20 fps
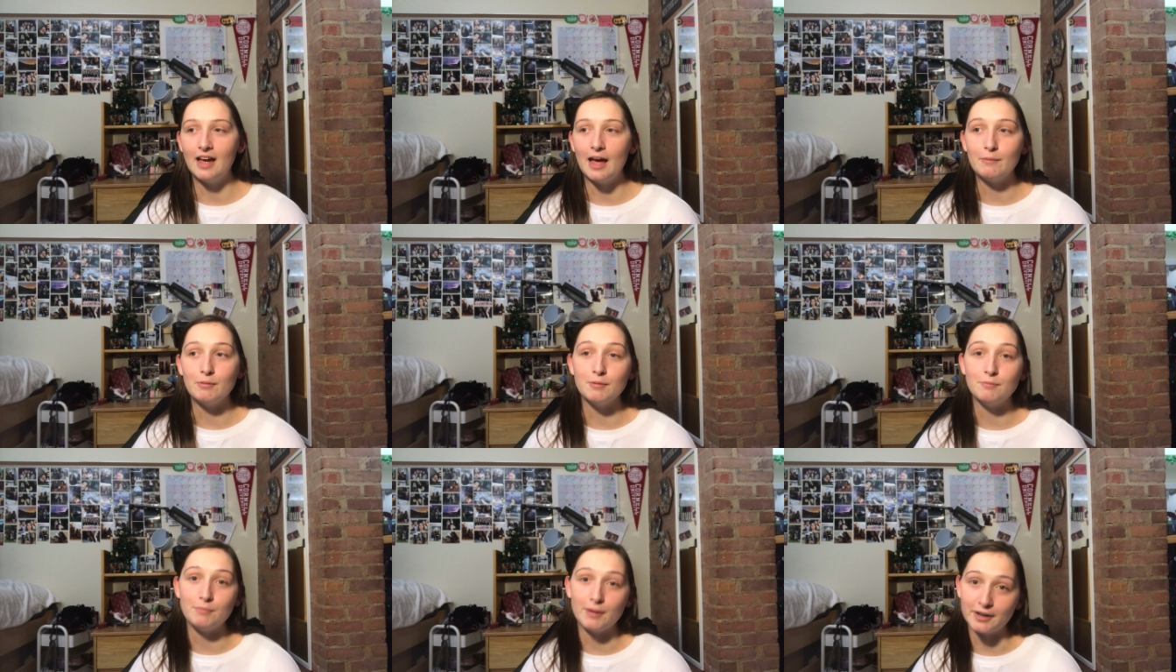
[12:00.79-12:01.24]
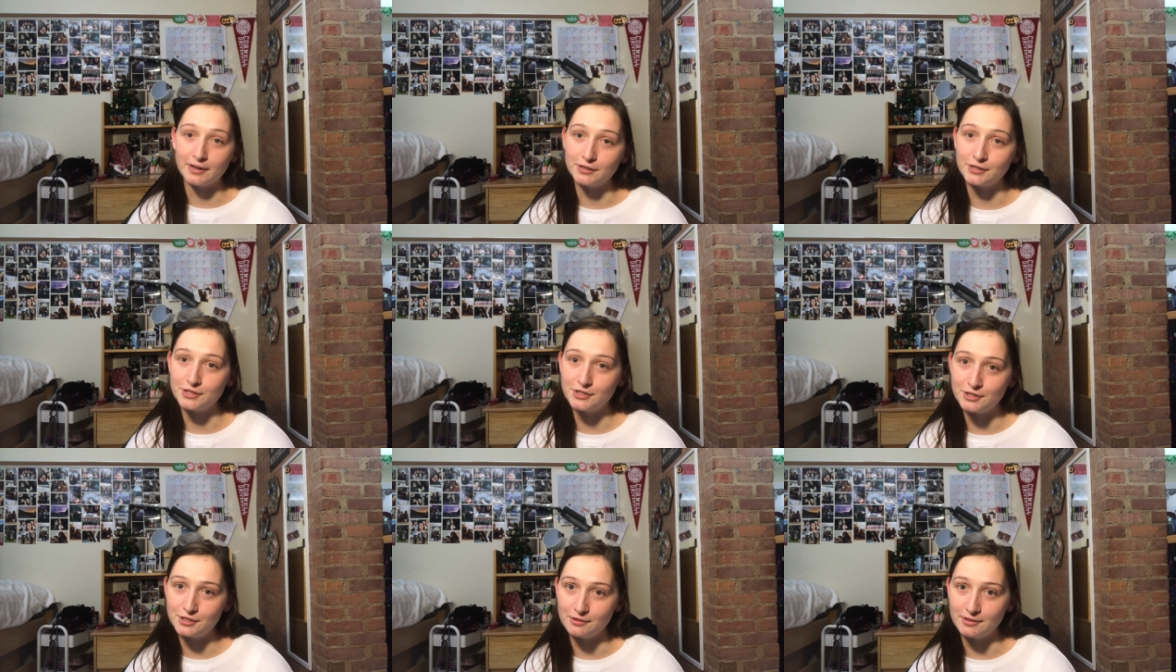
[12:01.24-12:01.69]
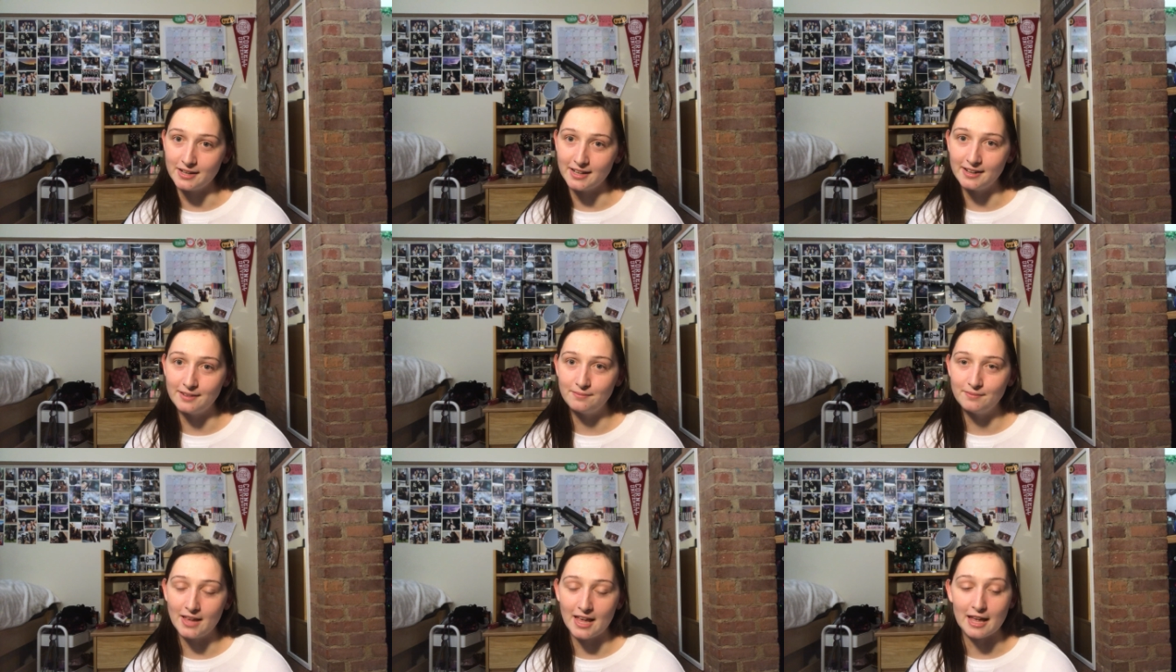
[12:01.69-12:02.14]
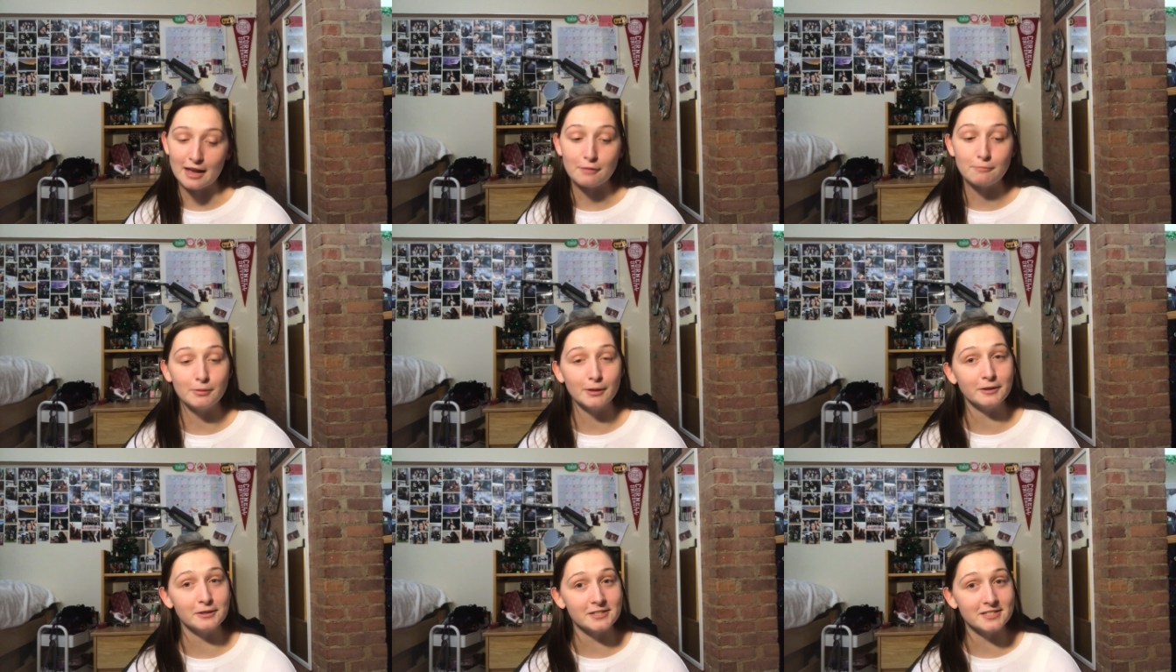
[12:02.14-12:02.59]
am a better student
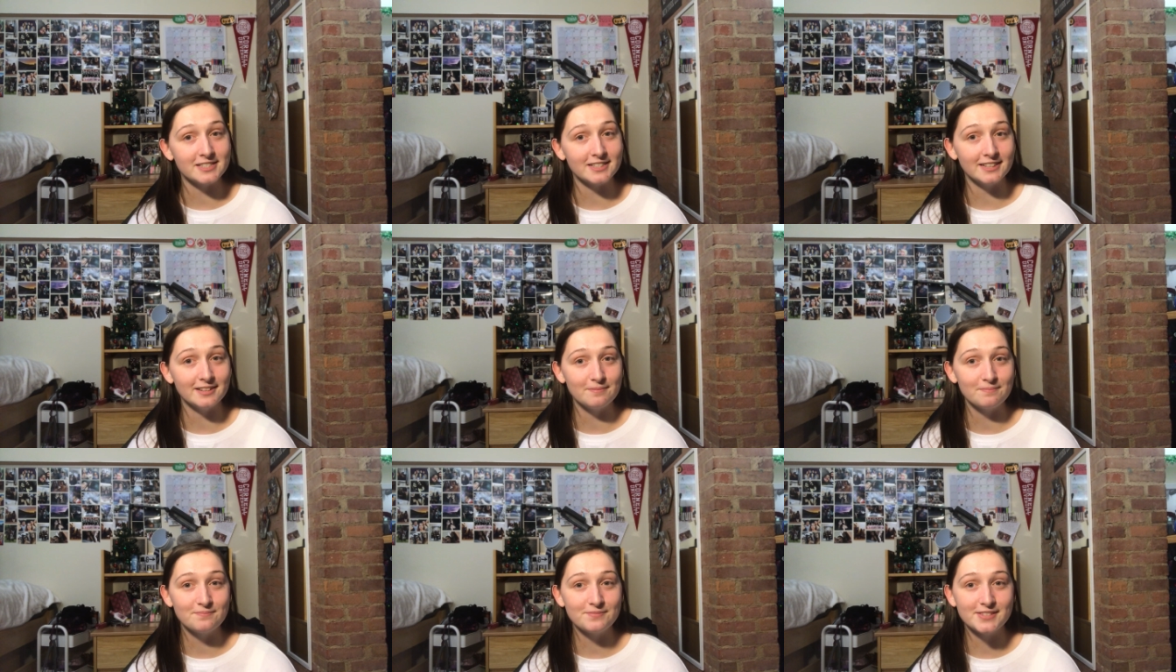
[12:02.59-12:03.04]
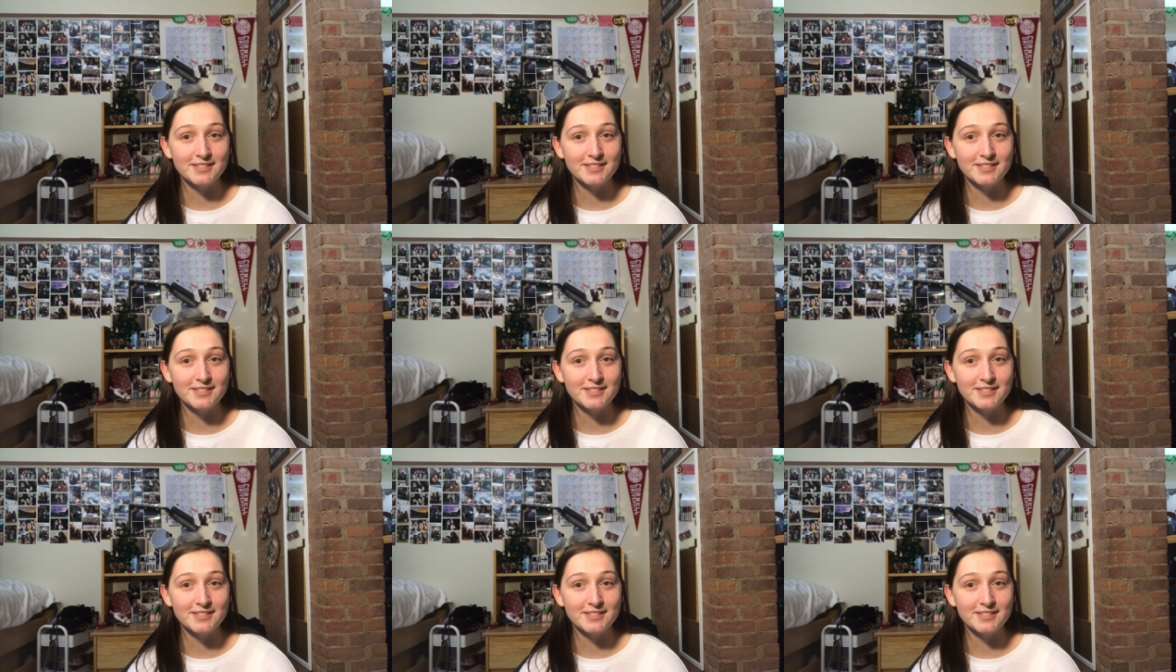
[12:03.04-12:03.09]
and person.